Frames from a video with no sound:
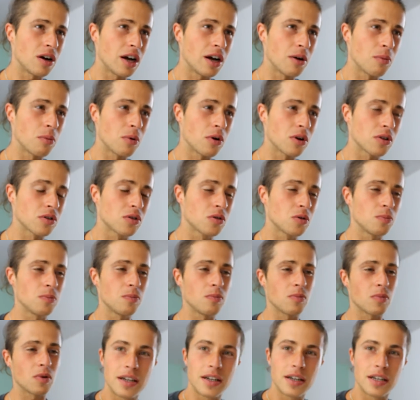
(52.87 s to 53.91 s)
I want
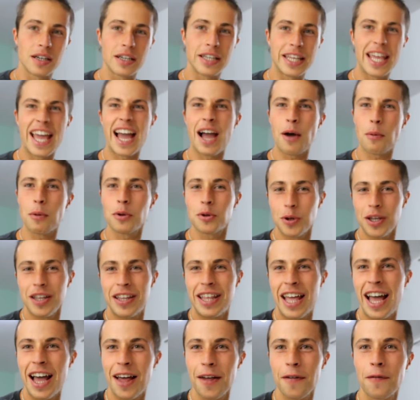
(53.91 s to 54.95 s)
to, yeah, I want to
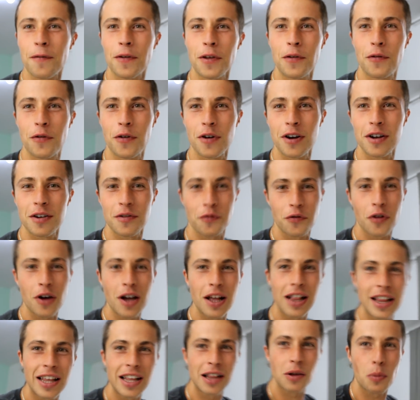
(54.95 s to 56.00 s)
eat healthy for
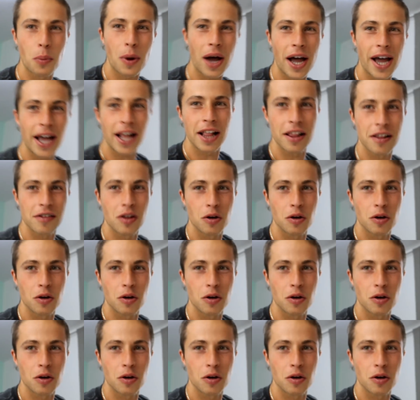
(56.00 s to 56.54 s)
a little while,